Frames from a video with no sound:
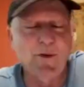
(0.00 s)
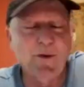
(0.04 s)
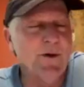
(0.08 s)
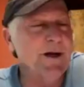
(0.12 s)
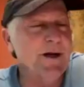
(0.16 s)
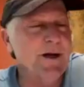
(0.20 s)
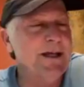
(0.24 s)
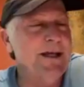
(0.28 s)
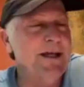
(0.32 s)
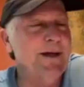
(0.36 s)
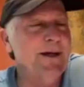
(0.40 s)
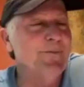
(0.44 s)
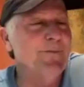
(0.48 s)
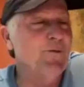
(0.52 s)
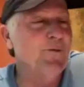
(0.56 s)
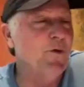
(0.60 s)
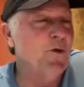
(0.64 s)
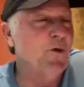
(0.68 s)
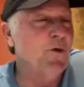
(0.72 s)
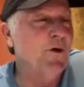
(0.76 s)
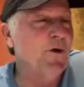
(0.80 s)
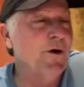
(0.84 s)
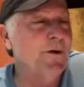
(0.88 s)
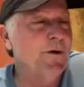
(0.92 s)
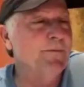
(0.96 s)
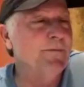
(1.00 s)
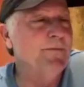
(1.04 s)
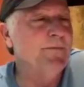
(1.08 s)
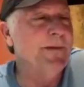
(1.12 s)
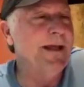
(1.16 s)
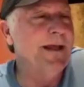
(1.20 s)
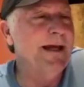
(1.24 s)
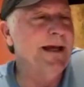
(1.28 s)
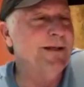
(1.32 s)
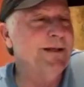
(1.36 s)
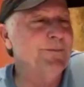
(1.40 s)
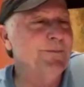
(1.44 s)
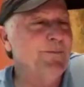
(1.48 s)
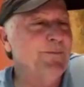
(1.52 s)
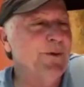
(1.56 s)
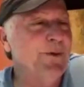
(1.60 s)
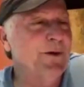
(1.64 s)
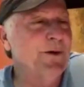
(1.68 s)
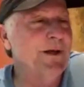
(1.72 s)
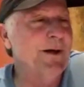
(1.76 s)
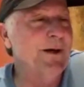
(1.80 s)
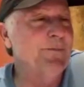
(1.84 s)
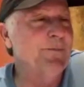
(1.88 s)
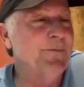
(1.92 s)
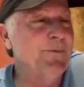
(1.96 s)
poor Kip Ward had to
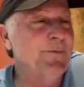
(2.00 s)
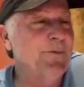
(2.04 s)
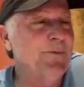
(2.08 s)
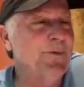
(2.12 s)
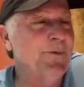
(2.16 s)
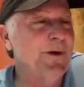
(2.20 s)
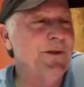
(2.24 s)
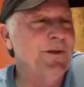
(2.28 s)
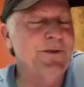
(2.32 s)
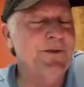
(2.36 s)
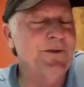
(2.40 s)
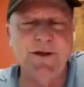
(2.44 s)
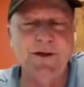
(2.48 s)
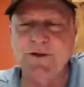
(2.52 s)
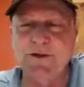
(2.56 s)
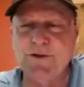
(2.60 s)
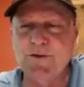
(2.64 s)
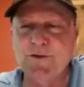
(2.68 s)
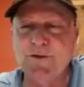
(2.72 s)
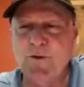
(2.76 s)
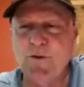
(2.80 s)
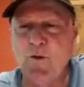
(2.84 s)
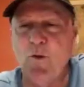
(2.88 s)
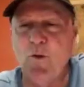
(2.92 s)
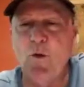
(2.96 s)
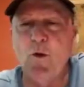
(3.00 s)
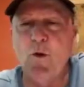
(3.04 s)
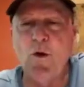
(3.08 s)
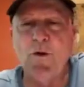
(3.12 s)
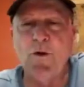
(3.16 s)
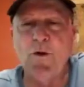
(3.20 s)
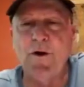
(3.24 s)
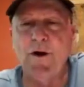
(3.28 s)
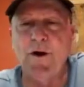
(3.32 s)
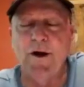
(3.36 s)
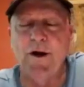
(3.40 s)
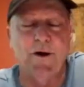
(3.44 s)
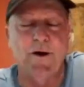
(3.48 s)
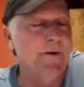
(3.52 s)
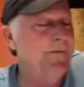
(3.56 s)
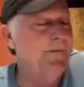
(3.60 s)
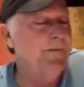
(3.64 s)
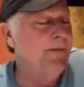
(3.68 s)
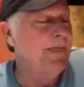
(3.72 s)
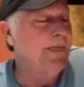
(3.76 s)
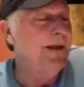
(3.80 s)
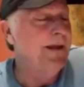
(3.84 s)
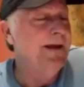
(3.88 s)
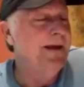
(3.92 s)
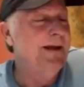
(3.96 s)
put up with this
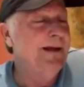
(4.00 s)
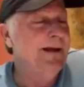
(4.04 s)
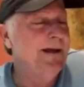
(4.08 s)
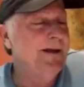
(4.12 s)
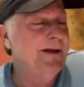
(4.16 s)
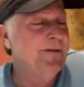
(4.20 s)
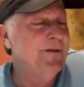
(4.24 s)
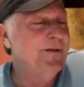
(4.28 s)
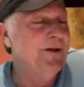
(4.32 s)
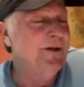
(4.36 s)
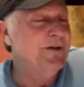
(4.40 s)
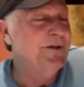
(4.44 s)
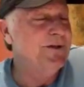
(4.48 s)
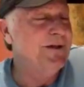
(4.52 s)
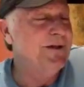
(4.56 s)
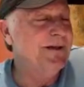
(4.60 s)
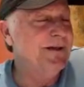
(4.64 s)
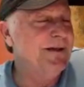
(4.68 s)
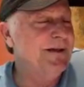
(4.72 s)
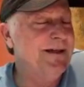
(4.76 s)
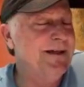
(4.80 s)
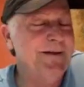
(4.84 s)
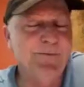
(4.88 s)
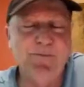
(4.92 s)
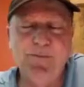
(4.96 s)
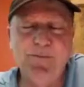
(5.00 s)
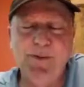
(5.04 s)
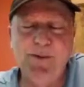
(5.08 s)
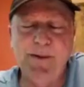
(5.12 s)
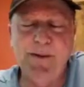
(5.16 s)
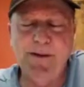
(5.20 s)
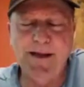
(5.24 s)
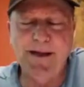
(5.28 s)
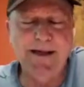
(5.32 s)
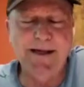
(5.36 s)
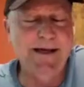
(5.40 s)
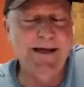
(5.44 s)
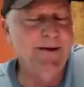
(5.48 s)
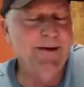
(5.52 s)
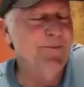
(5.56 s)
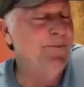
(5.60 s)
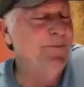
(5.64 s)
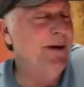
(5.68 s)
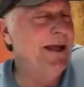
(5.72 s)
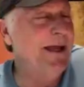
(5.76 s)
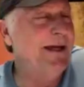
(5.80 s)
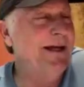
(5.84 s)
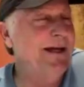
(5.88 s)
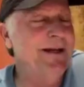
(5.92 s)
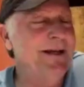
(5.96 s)
warrior, this
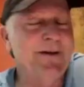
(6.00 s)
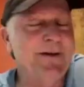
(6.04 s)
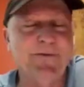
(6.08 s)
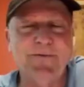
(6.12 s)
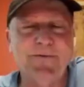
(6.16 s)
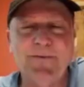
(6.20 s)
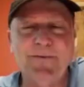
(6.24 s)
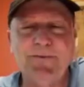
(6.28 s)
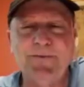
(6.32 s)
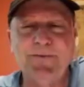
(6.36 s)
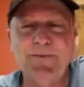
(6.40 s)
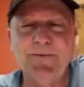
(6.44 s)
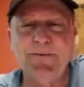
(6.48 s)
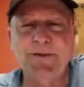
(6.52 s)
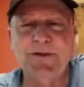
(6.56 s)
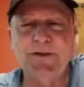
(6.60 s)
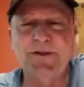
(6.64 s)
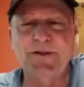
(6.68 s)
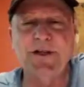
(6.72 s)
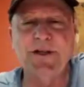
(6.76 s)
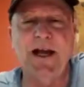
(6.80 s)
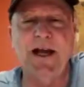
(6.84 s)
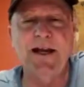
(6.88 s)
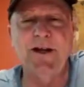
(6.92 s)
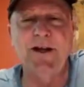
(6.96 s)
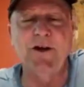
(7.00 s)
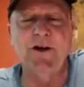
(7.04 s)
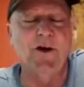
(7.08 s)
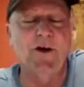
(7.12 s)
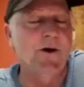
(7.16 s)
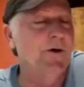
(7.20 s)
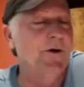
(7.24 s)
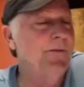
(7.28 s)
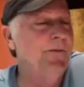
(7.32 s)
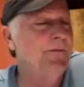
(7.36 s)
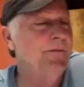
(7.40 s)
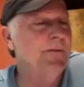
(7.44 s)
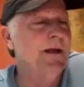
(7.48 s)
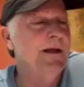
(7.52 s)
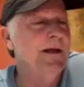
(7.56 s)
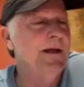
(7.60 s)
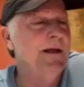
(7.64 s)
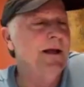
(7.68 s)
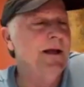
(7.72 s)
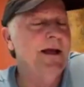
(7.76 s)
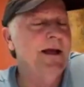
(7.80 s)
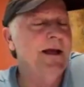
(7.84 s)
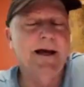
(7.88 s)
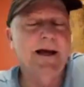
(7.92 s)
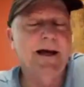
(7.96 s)
competitive psycho
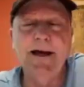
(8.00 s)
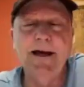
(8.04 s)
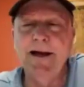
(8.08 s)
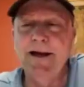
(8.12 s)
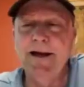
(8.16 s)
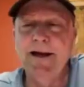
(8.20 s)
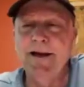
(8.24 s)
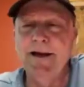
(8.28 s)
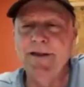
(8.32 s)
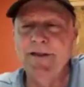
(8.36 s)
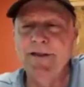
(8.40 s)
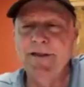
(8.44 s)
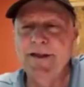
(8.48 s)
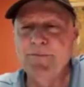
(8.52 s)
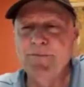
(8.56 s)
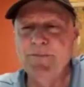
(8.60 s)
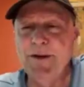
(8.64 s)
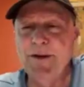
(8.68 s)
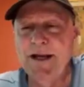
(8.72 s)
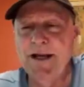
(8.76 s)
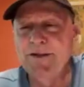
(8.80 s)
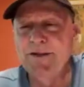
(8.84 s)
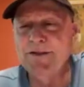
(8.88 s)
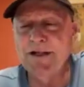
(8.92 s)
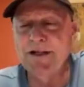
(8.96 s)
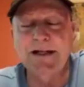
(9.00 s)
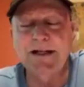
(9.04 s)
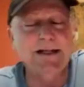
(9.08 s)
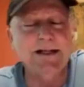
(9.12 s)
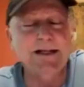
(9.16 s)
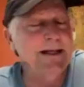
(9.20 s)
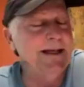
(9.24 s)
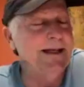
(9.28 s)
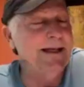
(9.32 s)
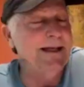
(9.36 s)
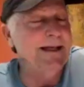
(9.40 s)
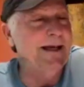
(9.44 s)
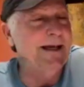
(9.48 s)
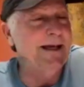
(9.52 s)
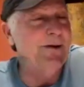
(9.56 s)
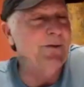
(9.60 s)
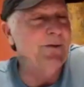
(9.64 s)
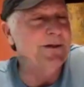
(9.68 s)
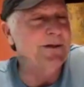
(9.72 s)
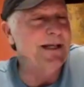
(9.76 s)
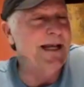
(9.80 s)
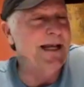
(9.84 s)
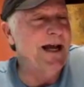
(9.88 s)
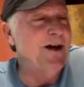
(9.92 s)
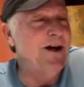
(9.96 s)
that basically
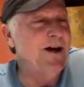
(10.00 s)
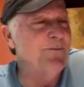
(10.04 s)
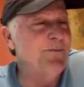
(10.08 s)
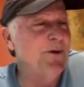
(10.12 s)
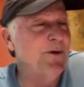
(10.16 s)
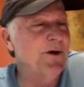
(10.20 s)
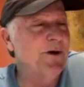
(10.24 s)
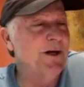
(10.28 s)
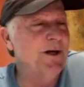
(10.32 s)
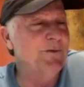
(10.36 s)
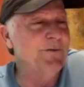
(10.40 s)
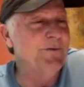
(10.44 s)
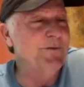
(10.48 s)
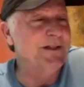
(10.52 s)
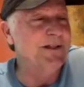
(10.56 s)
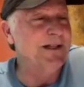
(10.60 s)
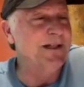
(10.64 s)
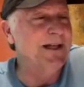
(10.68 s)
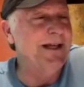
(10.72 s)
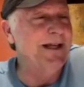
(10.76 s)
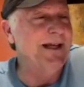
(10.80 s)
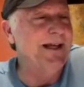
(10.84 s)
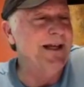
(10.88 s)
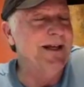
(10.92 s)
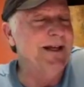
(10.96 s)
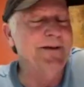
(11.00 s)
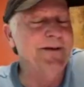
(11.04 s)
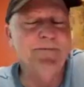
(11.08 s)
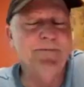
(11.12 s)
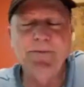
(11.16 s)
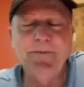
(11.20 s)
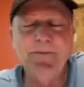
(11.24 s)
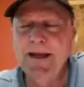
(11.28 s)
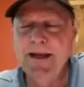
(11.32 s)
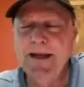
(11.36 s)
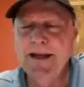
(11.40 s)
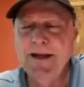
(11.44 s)
was now a part of his league.